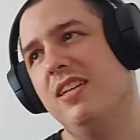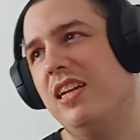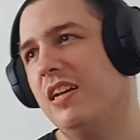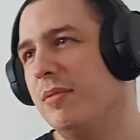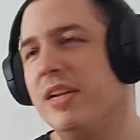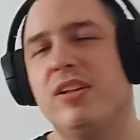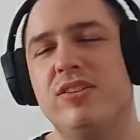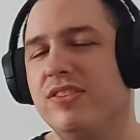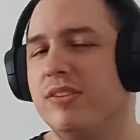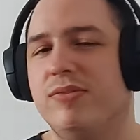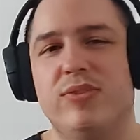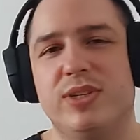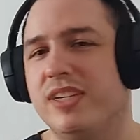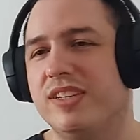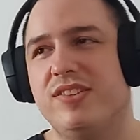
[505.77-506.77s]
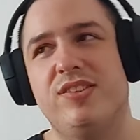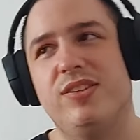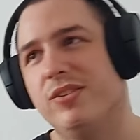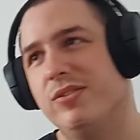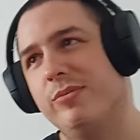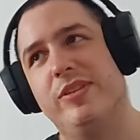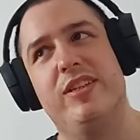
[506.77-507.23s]
I might not have recognized her
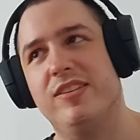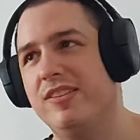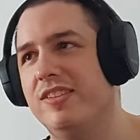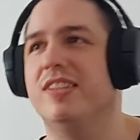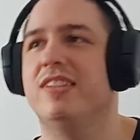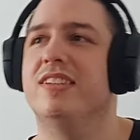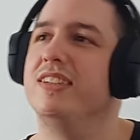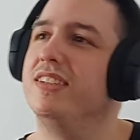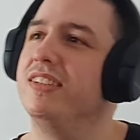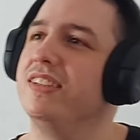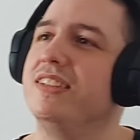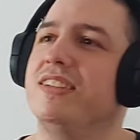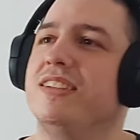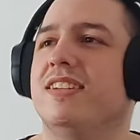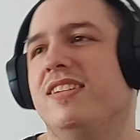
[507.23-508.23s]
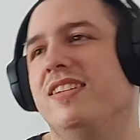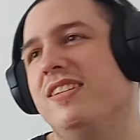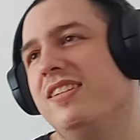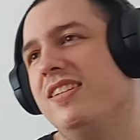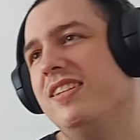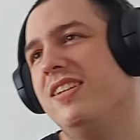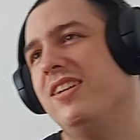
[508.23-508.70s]
to be honest.
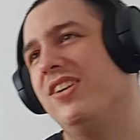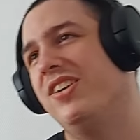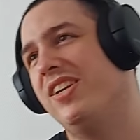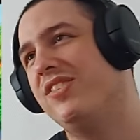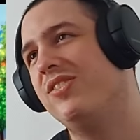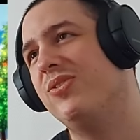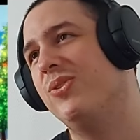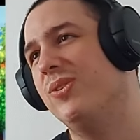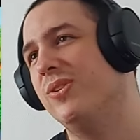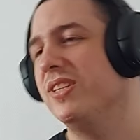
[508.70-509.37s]
Oh, that's cool.